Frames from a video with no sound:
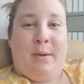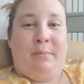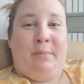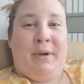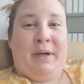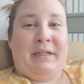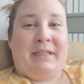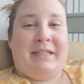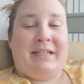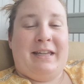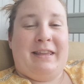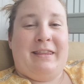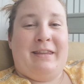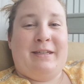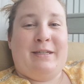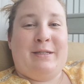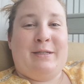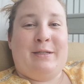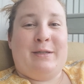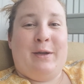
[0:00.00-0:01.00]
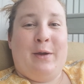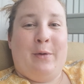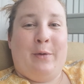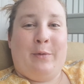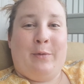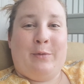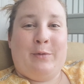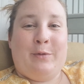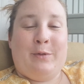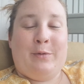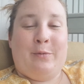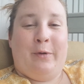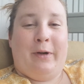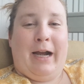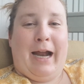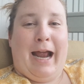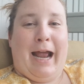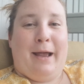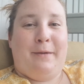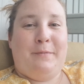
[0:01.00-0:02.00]
but the scones were
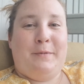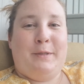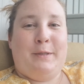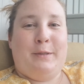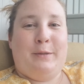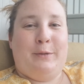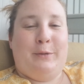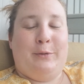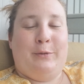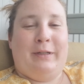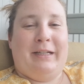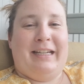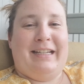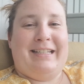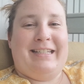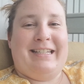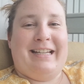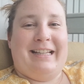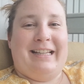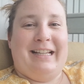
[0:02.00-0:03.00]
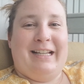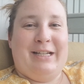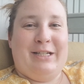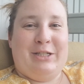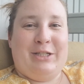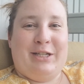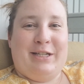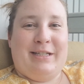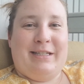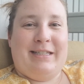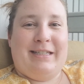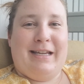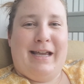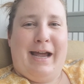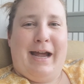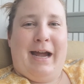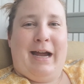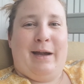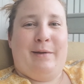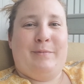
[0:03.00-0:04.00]
absolutely delicious.
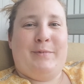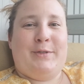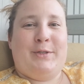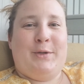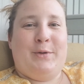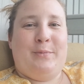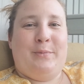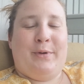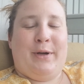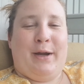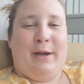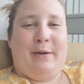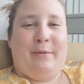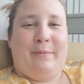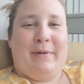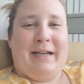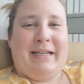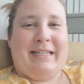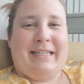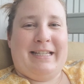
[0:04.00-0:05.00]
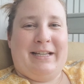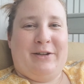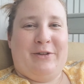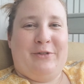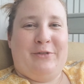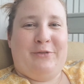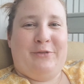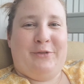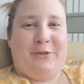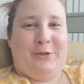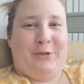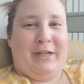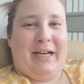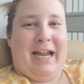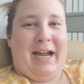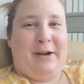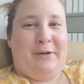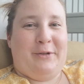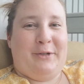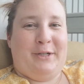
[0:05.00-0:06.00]
I'm so proud of myself on
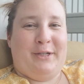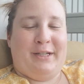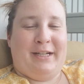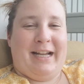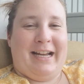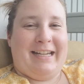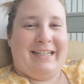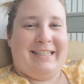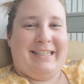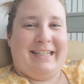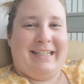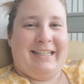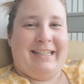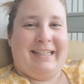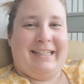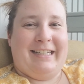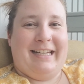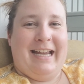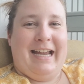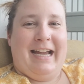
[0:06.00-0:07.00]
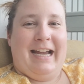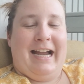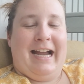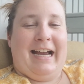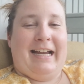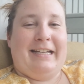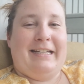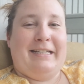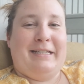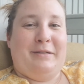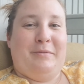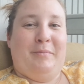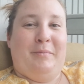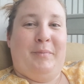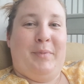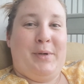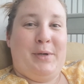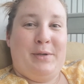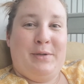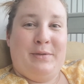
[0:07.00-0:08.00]
how good I did. I didn't
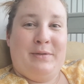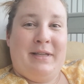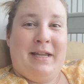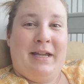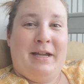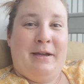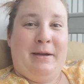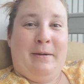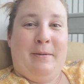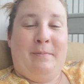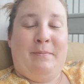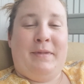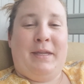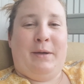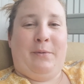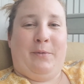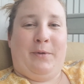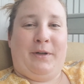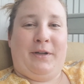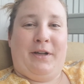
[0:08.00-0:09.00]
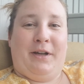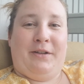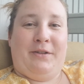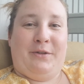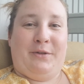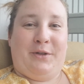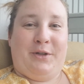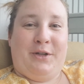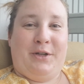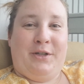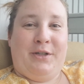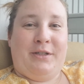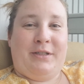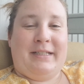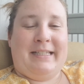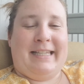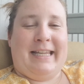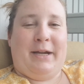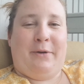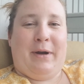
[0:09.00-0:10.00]
burn them. They weren't
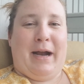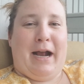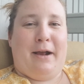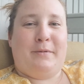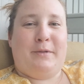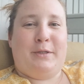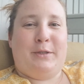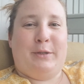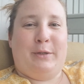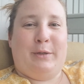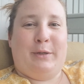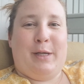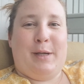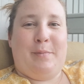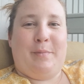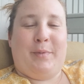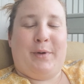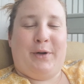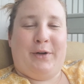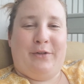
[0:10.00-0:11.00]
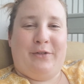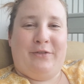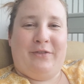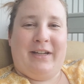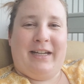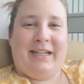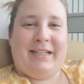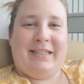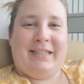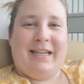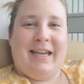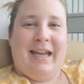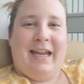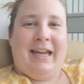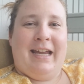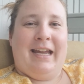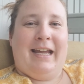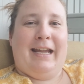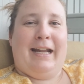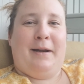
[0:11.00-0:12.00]
undercooked. They were absolutely perfect.
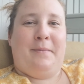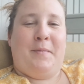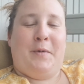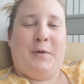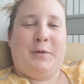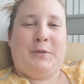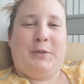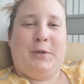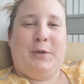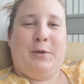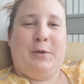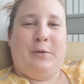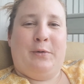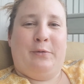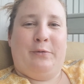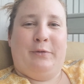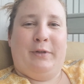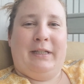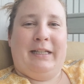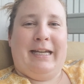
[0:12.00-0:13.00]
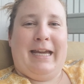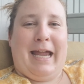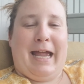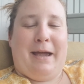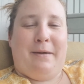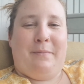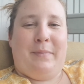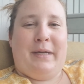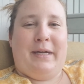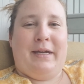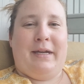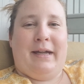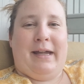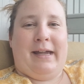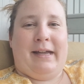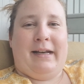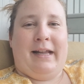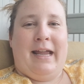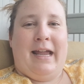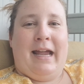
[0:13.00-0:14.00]
And I'm also really happy
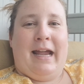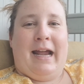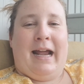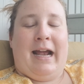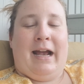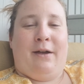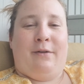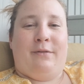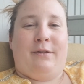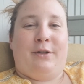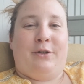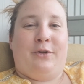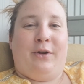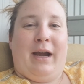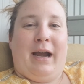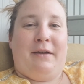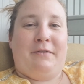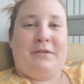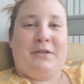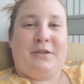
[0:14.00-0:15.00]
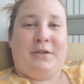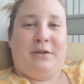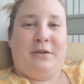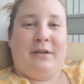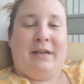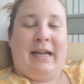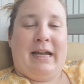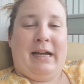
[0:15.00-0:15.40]
at how the crafts turned